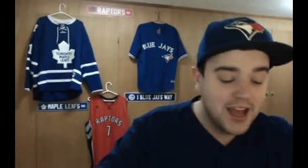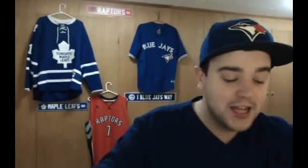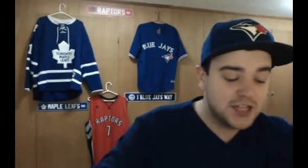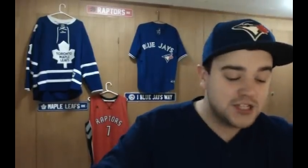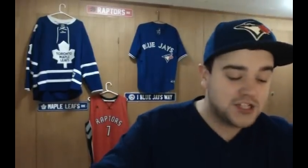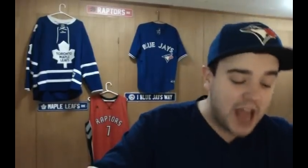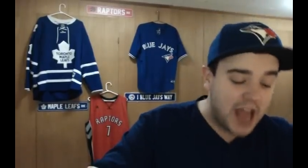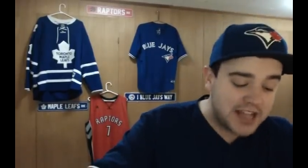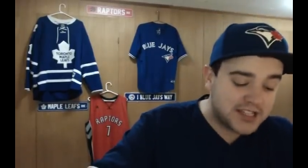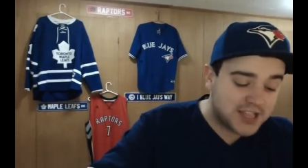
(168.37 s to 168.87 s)

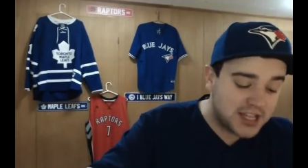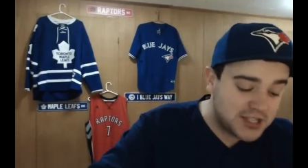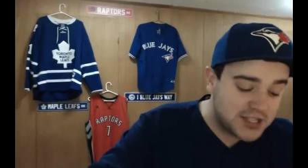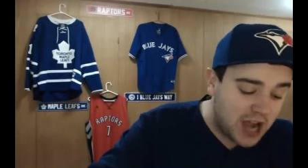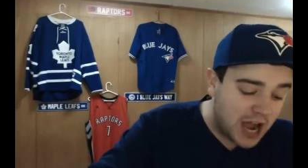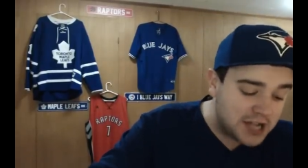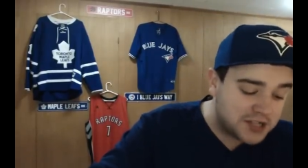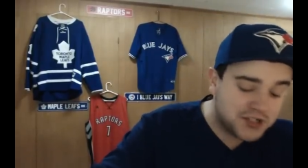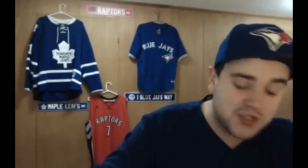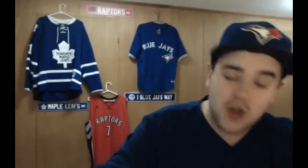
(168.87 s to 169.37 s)
Jansen's
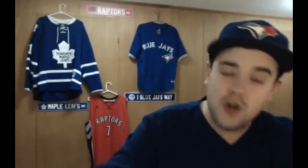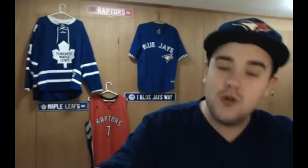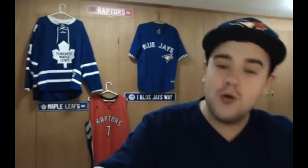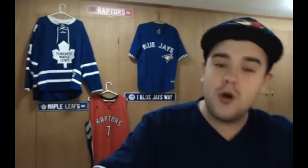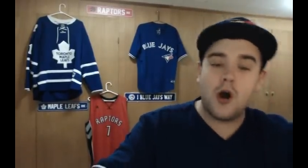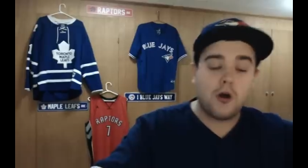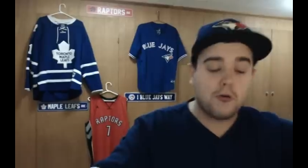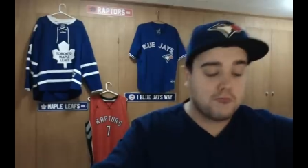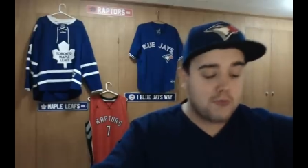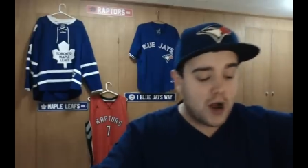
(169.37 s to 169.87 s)
got two
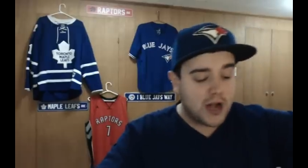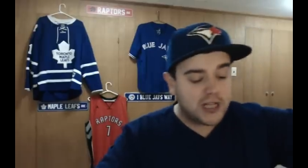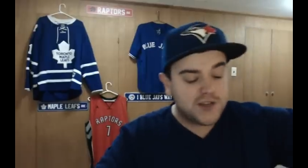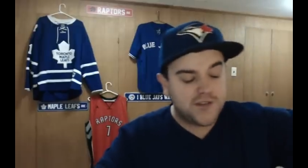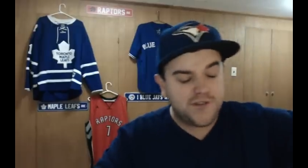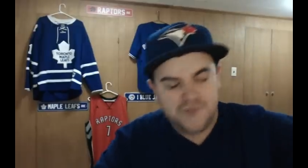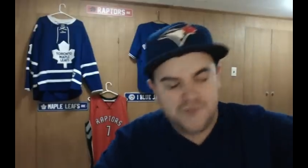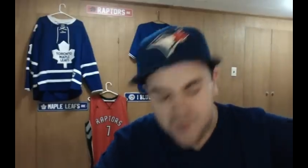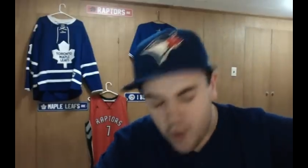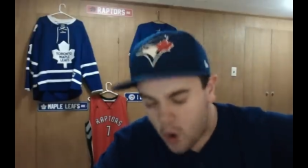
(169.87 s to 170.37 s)
home runs,
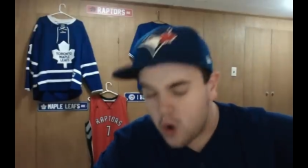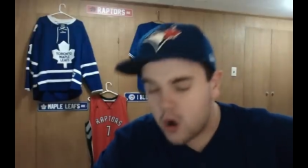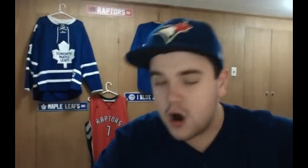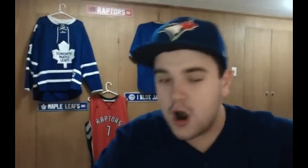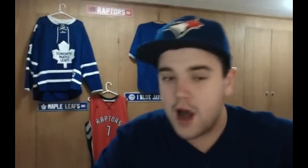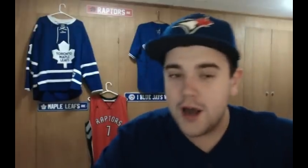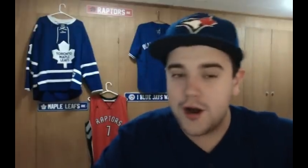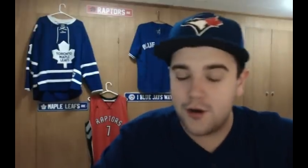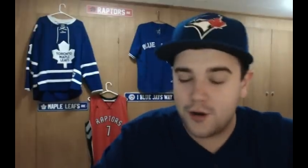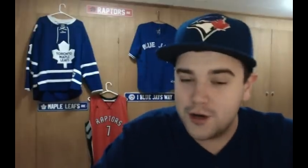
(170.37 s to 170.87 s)

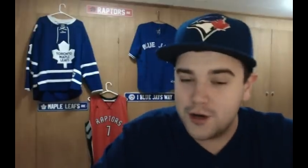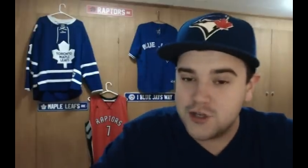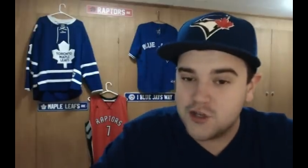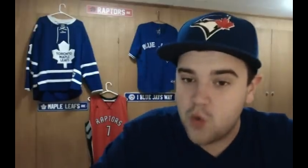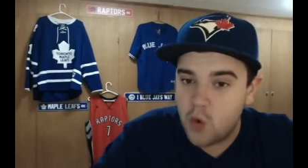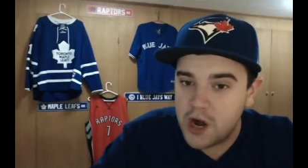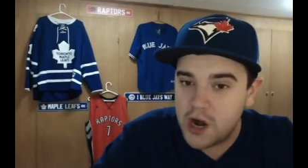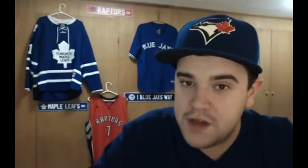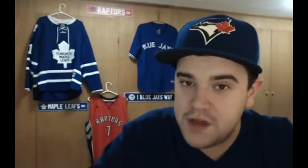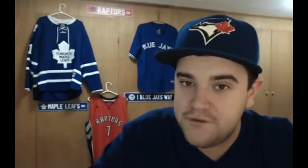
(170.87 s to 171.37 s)

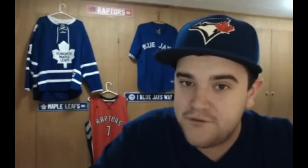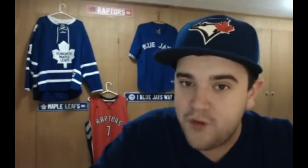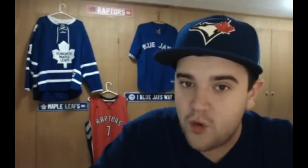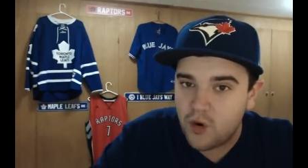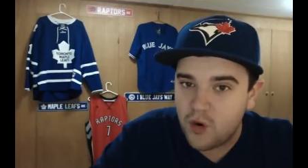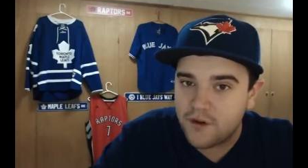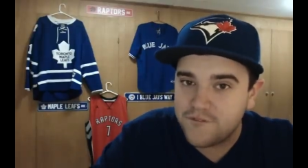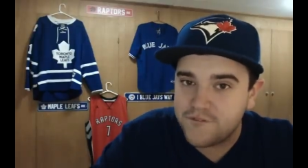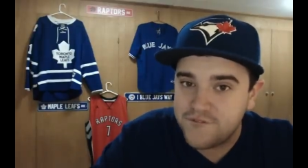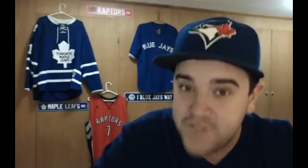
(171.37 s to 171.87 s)

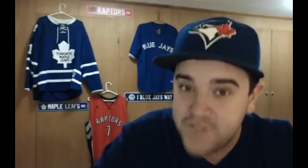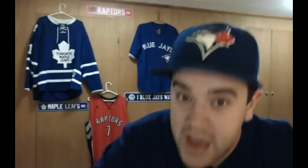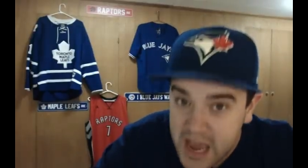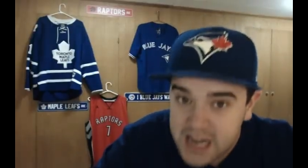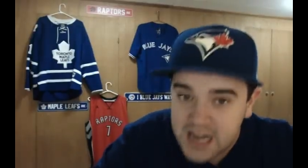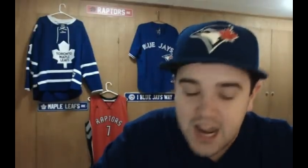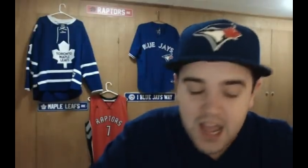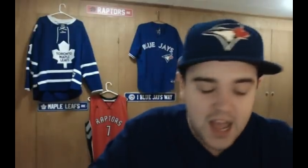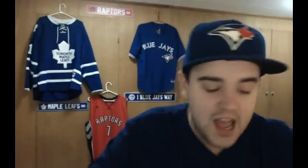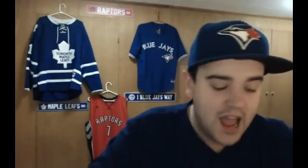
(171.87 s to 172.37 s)
424
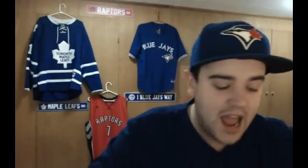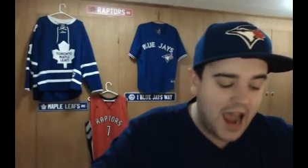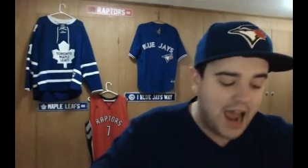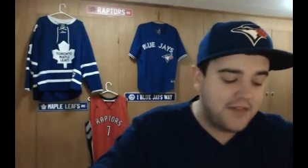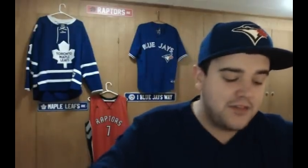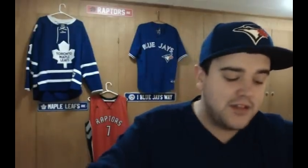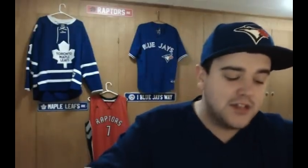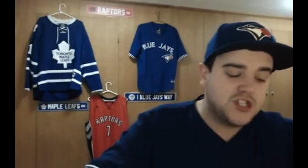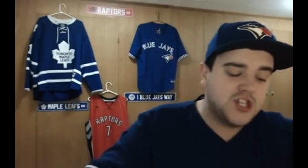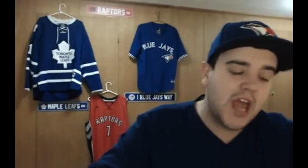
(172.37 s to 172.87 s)
feet,
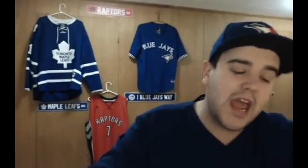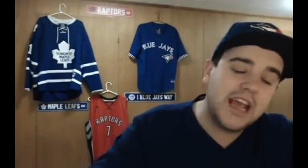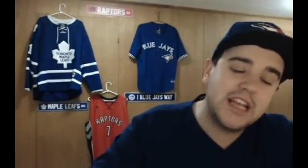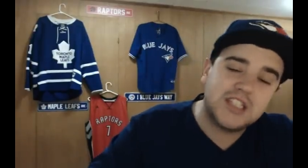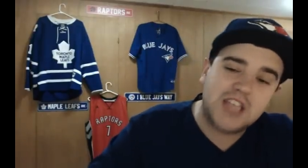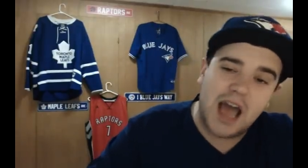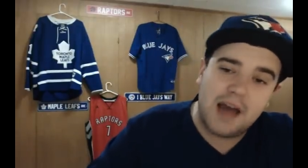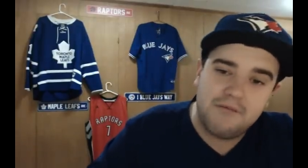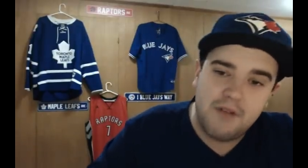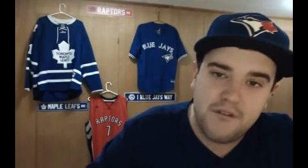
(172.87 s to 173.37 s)
and the Jays
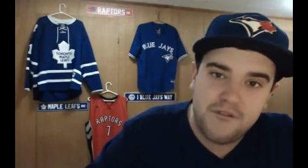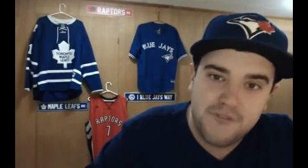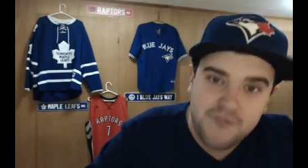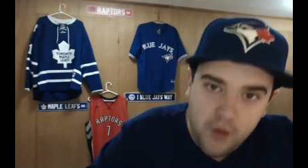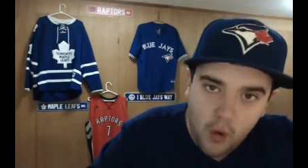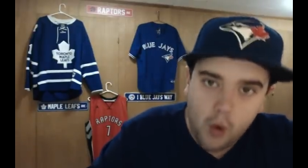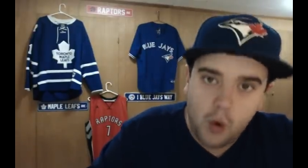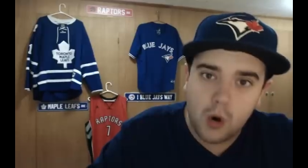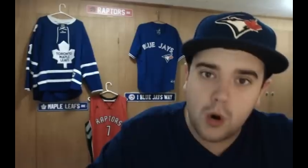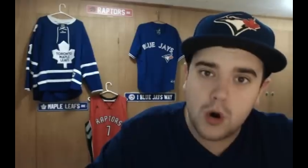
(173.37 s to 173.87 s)
have a
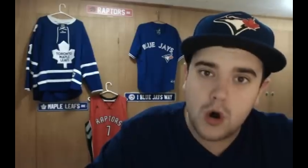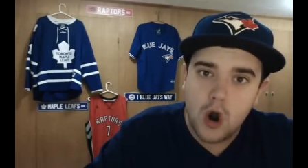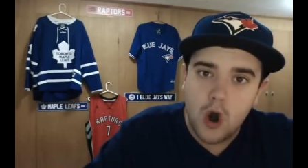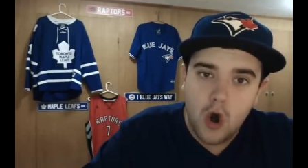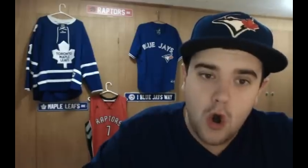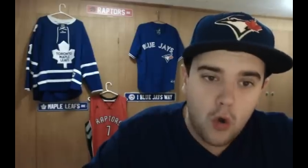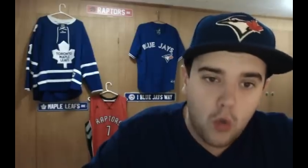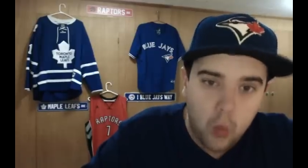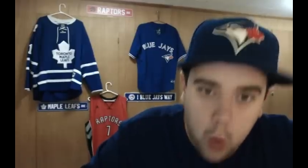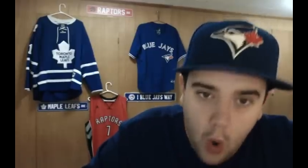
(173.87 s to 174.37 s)
4
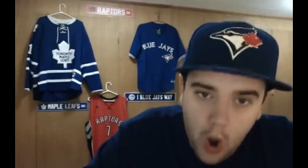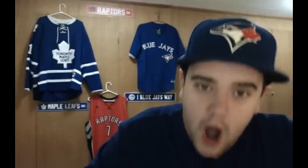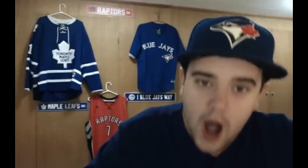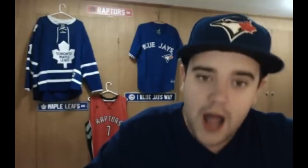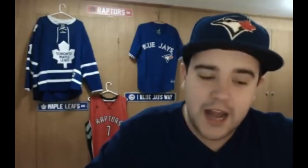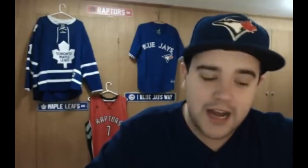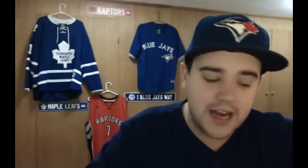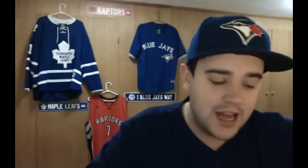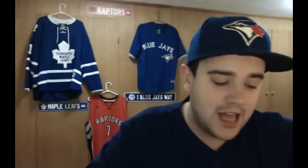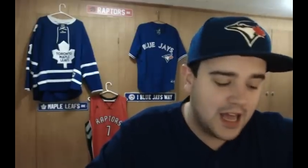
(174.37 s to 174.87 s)

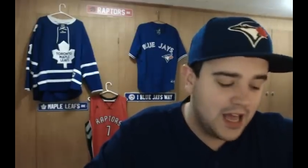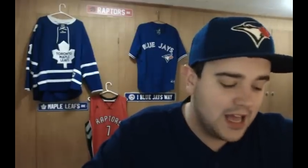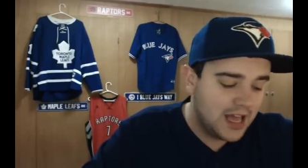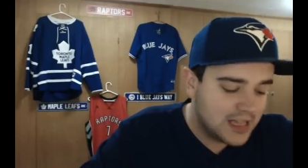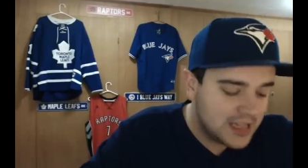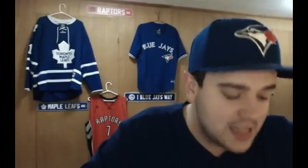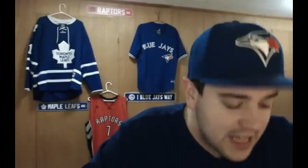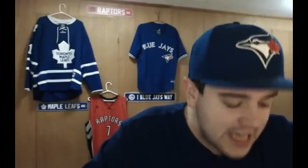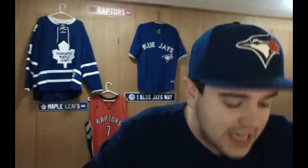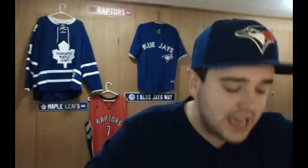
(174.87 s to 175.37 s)
1
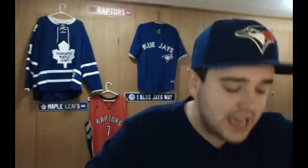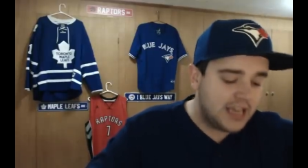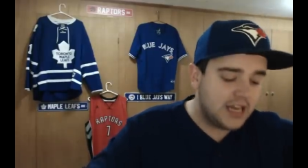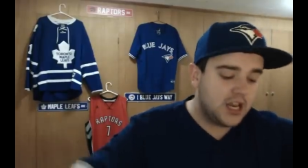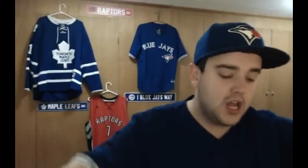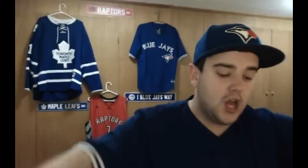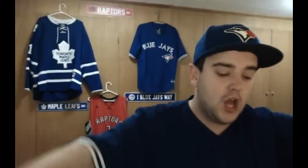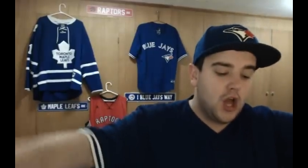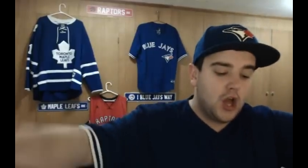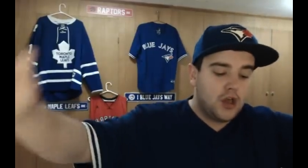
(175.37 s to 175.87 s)

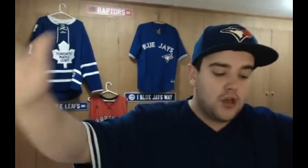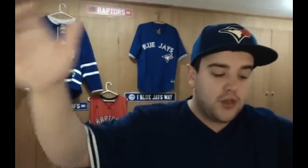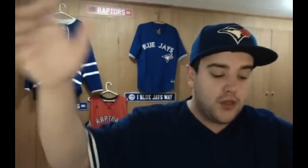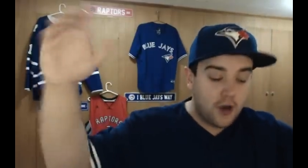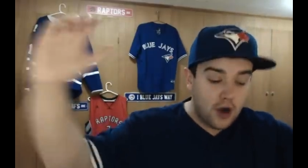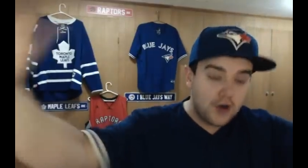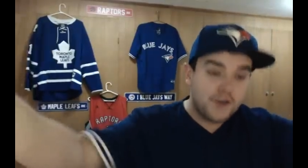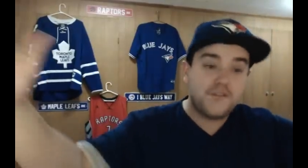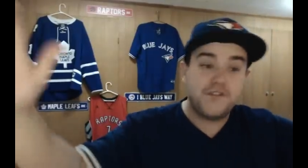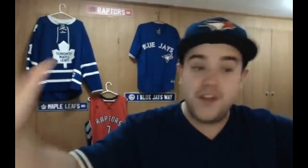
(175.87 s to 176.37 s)
lead.
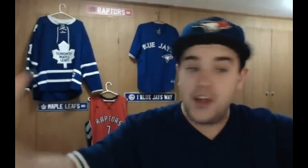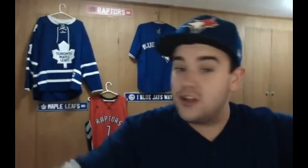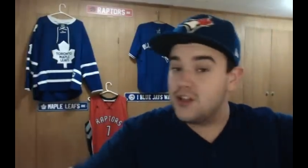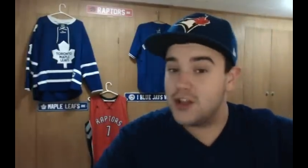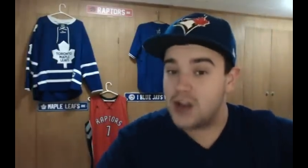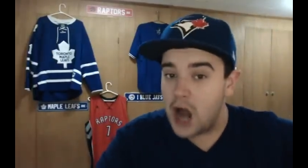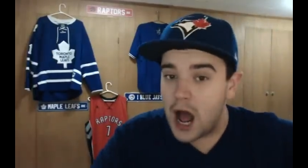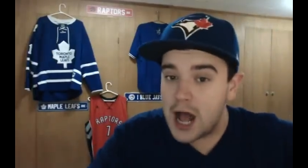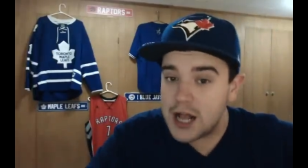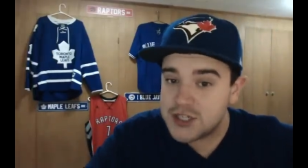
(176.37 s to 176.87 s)
They're
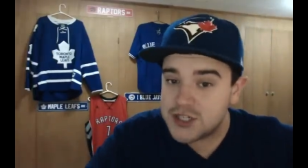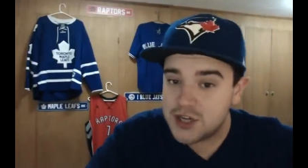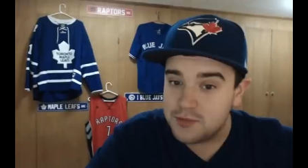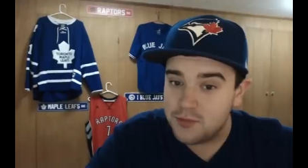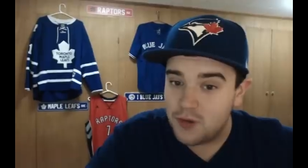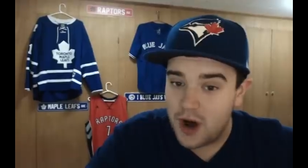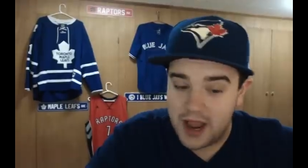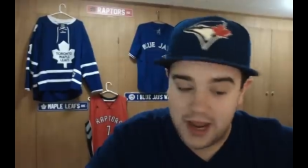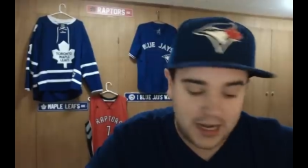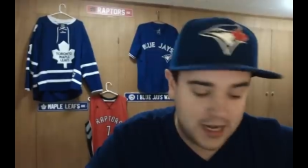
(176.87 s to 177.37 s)
feeling
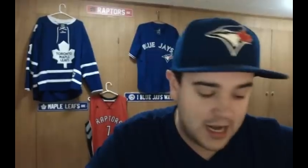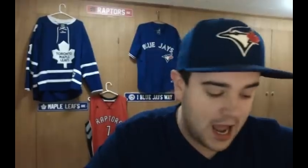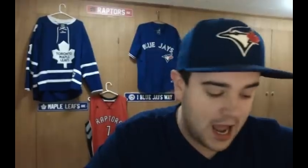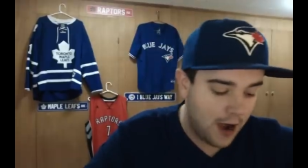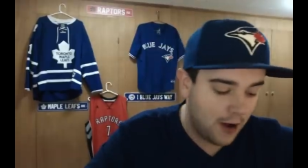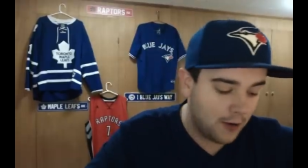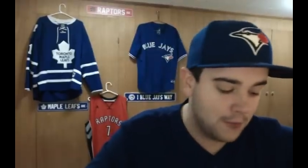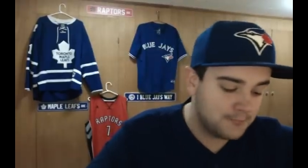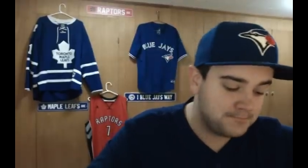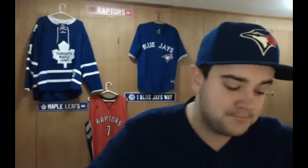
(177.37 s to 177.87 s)
awesome right
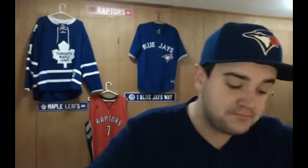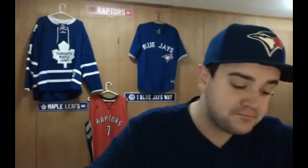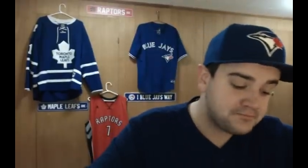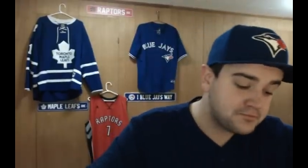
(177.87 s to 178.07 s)
now.